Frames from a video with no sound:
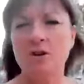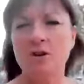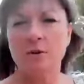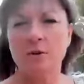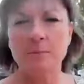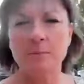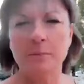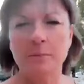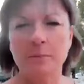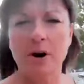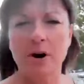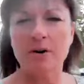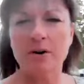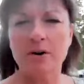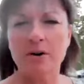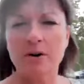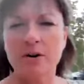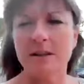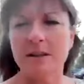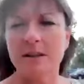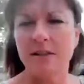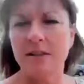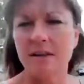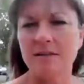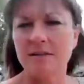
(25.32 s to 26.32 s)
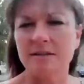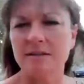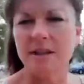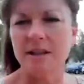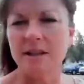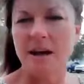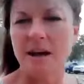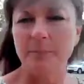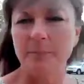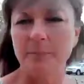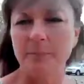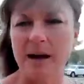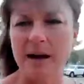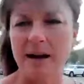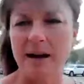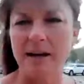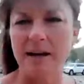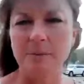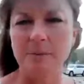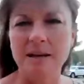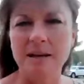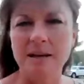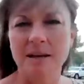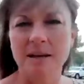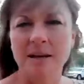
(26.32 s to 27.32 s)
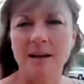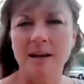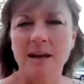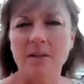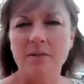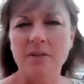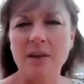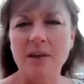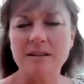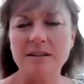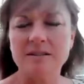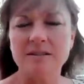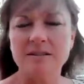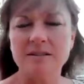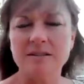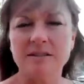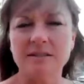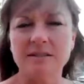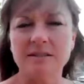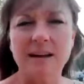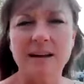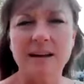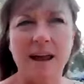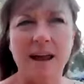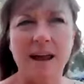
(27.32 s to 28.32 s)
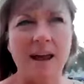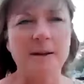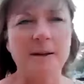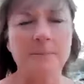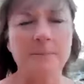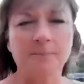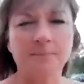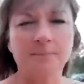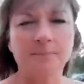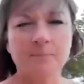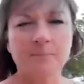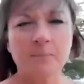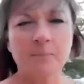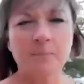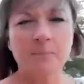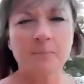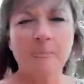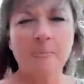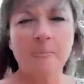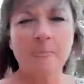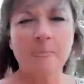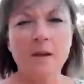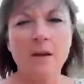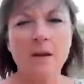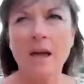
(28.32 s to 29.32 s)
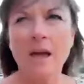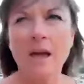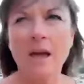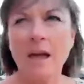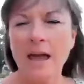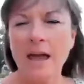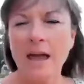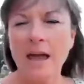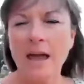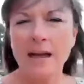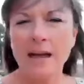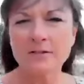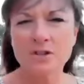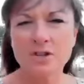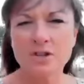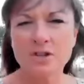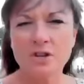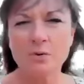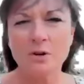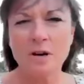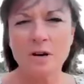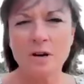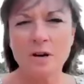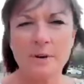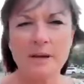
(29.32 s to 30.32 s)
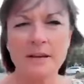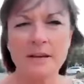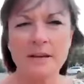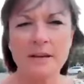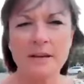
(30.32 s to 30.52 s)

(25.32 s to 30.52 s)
you can park in this lot behind me. That's lot A. As you come